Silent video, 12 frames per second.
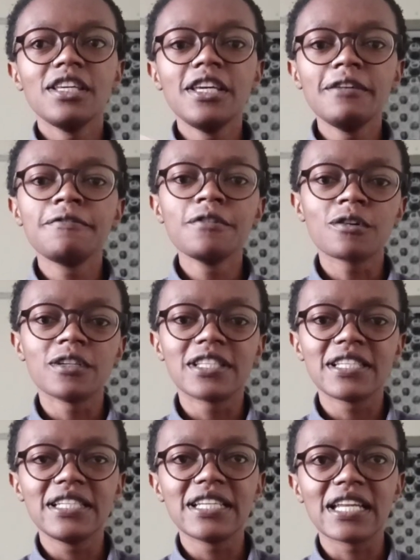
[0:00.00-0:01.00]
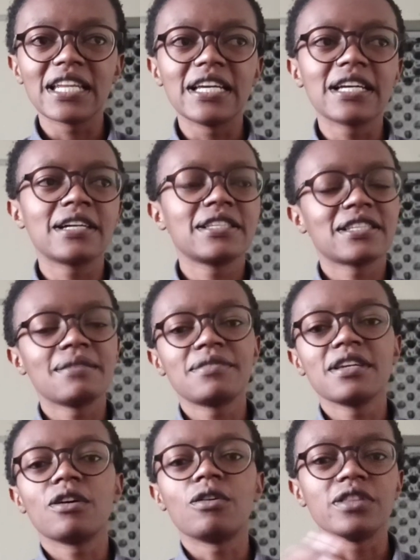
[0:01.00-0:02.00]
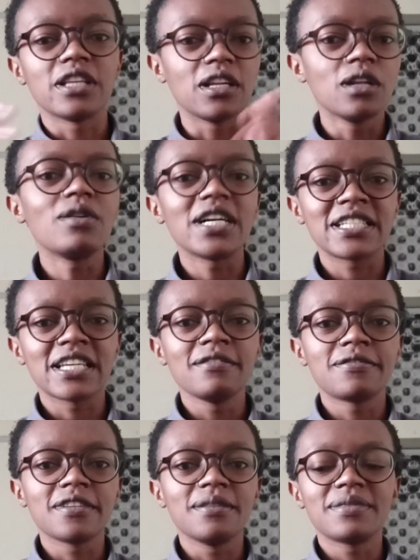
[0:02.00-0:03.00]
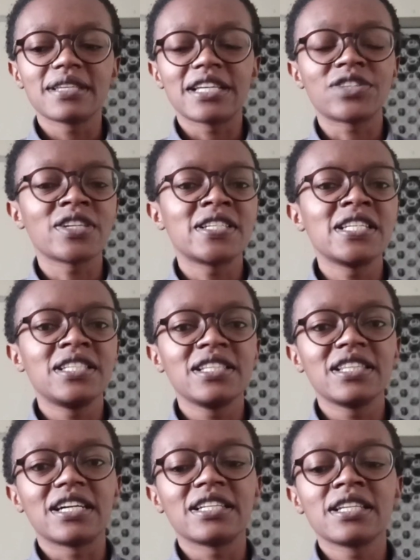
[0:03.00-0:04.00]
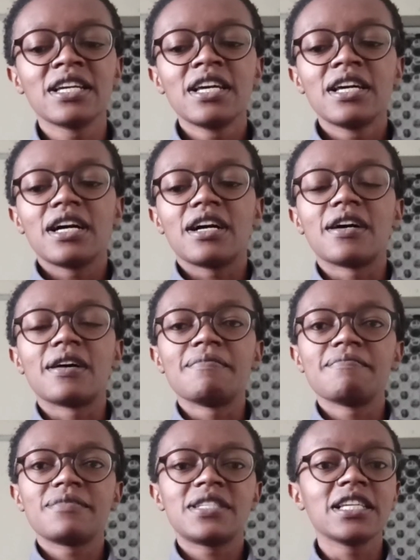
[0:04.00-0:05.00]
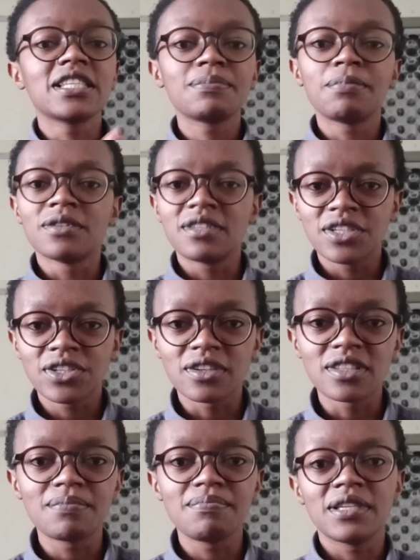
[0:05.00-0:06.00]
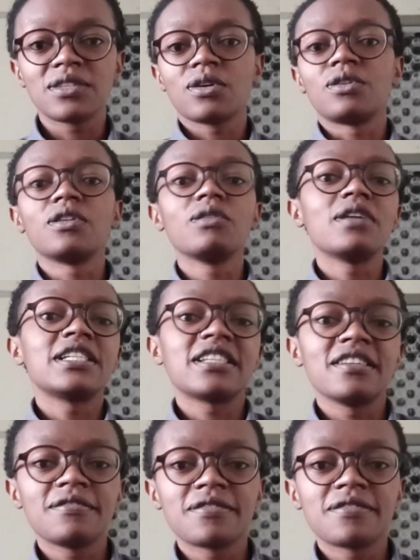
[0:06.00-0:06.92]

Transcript: if you consider like something on the lower time frames, a strategy that takes positions based on lower time